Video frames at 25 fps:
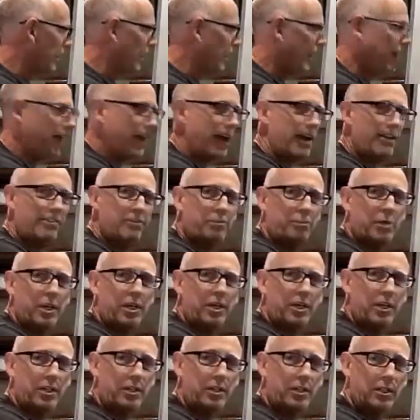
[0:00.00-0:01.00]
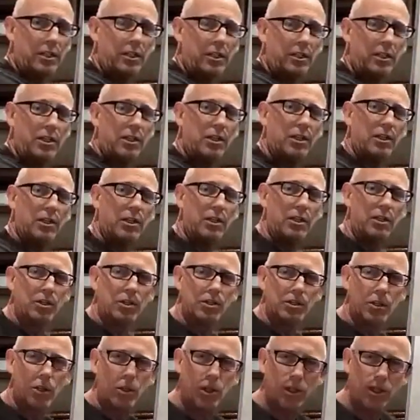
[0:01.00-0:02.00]
a half opinion.
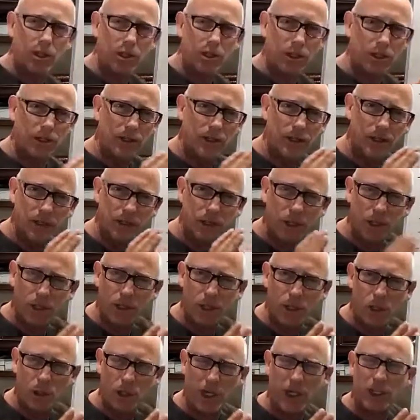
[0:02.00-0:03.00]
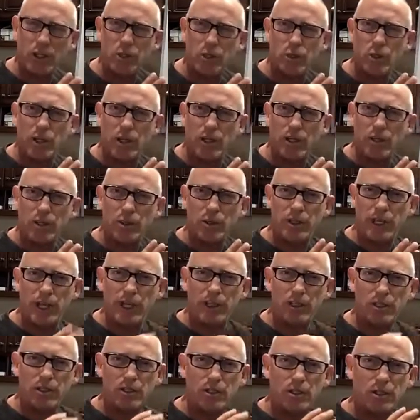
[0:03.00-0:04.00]
So the quickest way to do
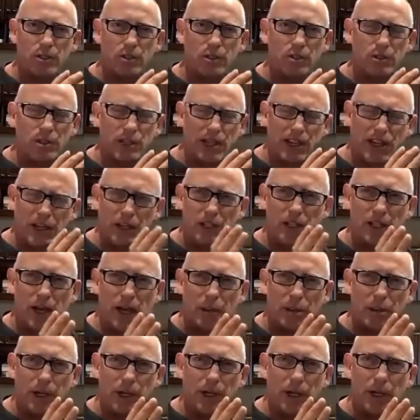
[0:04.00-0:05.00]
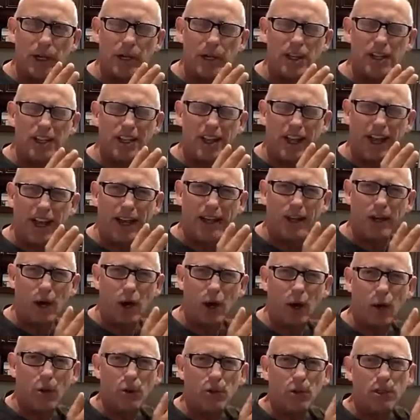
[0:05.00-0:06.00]
that is to take a topic
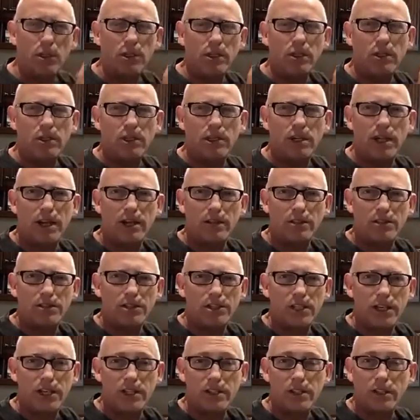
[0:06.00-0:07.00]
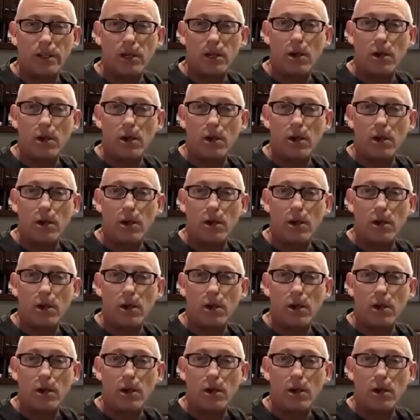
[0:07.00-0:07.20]
and only look at, say, the